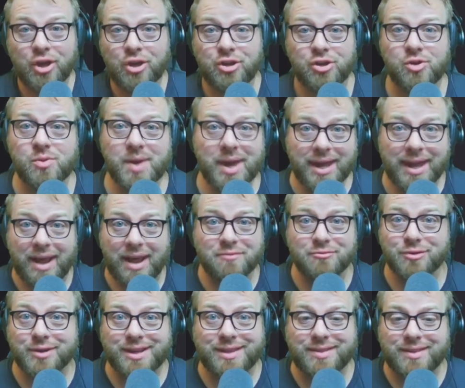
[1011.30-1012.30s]
You get
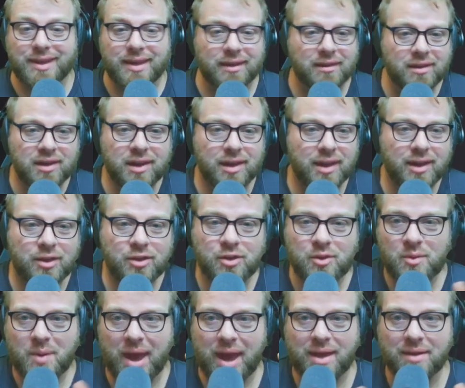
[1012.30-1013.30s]
everything.
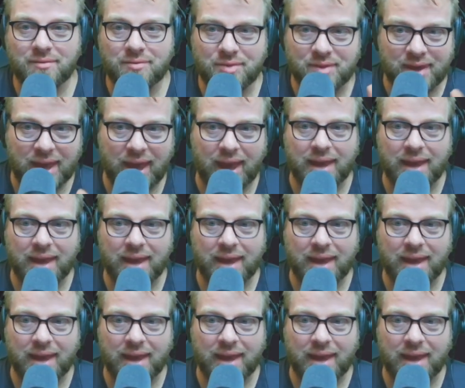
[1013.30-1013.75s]
You have the